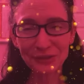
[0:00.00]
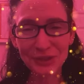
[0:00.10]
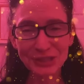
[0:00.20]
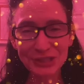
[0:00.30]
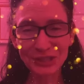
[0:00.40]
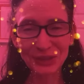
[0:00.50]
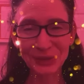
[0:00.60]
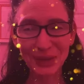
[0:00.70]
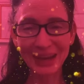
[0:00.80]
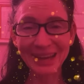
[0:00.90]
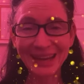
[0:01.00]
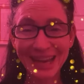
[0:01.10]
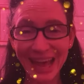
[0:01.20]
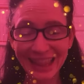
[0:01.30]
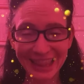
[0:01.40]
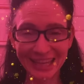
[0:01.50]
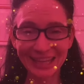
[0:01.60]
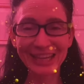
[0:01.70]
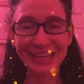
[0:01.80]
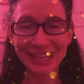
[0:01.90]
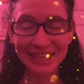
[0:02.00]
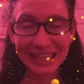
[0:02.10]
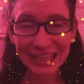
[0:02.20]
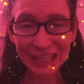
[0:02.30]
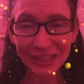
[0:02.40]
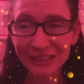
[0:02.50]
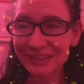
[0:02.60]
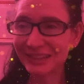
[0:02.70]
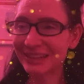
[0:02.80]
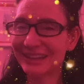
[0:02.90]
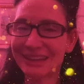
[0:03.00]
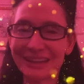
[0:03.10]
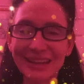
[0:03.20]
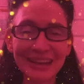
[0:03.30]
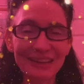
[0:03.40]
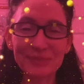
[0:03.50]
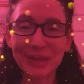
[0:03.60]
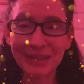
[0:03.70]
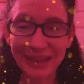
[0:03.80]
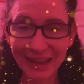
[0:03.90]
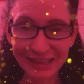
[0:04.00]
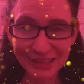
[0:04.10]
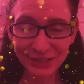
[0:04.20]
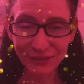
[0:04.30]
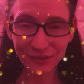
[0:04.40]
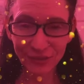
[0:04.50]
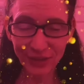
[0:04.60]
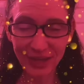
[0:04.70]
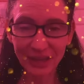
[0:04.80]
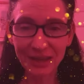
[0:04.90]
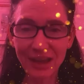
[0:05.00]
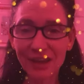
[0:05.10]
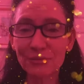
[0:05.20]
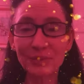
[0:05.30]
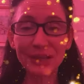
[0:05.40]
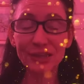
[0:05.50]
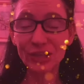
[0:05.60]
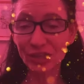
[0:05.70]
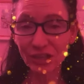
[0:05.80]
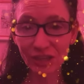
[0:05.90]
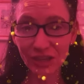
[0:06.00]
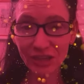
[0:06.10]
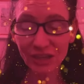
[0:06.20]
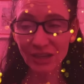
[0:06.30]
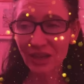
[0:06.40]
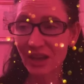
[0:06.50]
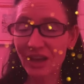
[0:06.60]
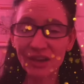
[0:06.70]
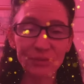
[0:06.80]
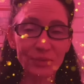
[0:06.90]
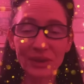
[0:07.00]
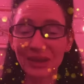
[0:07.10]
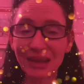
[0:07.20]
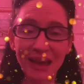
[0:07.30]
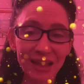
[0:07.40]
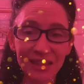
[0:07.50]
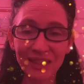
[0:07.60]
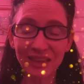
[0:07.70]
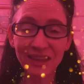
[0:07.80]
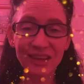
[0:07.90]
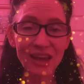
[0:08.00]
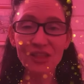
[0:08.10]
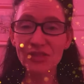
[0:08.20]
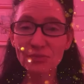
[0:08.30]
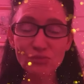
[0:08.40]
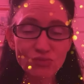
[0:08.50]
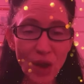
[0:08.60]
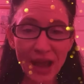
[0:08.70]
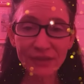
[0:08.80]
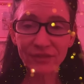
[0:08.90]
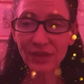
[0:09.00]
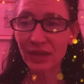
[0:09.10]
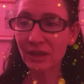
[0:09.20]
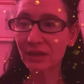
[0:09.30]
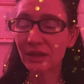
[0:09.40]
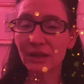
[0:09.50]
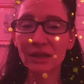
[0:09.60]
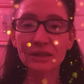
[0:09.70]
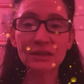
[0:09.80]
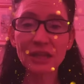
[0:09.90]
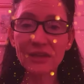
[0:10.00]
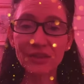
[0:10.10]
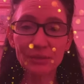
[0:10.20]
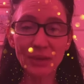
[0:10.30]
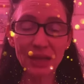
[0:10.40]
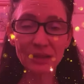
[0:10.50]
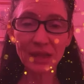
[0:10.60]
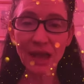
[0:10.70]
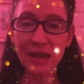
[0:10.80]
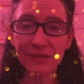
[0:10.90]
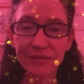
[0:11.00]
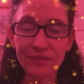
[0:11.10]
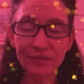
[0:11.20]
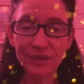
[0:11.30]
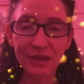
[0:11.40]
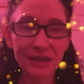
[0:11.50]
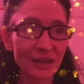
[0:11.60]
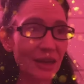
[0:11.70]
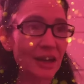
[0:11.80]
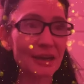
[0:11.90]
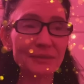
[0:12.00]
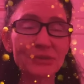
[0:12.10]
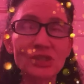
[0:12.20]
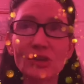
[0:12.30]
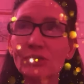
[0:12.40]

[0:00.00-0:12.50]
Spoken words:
forward to another year of being cancer free, of being cured, of being healthy, thriving, loving my life. So